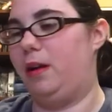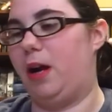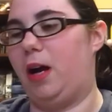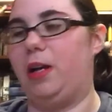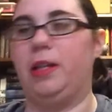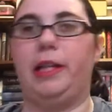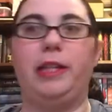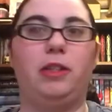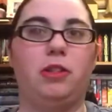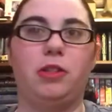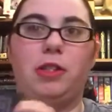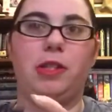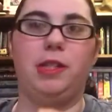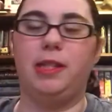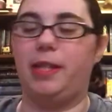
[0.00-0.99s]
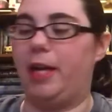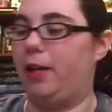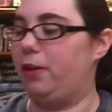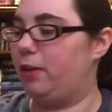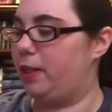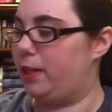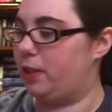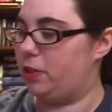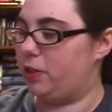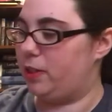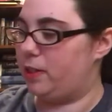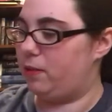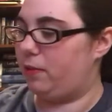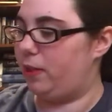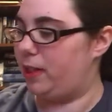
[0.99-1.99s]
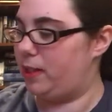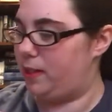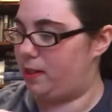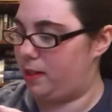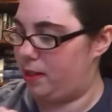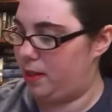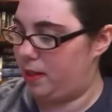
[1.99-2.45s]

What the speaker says: like just the standard editions of these.